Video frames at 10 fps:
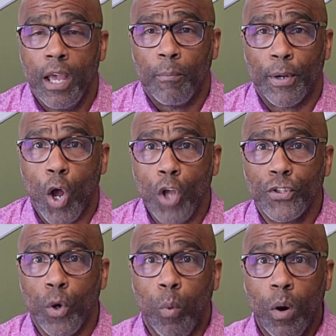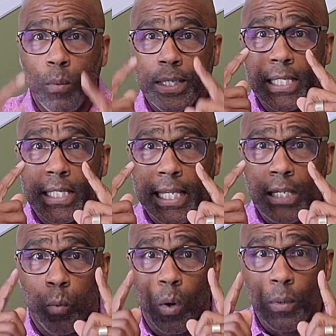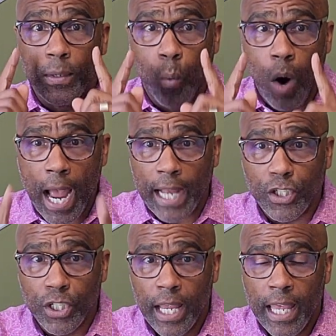But also what we see, what we watch.